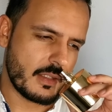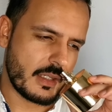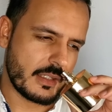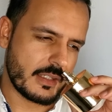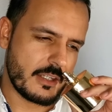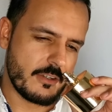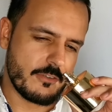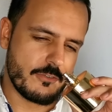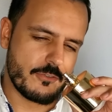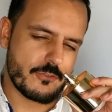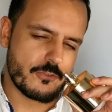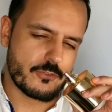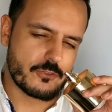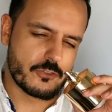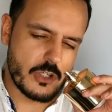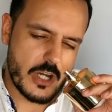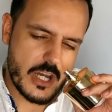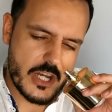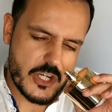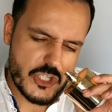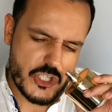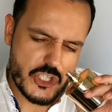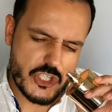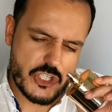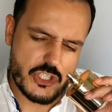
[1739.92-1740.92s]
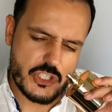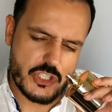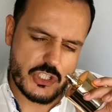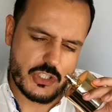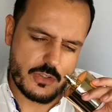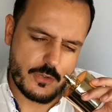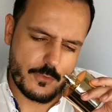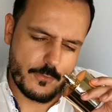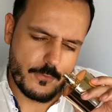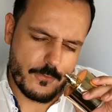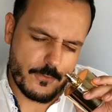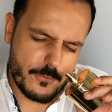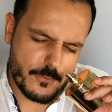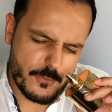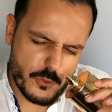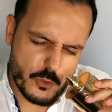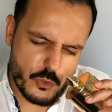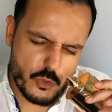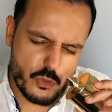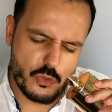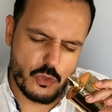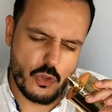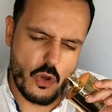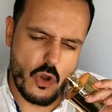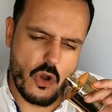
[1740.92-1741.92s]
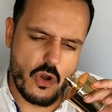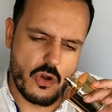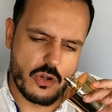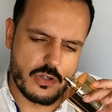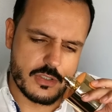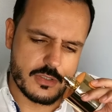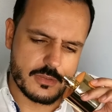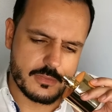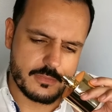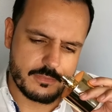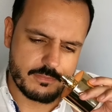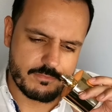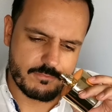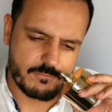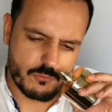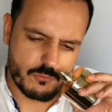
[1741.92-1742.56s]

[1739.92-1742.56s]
Like a fresh, full on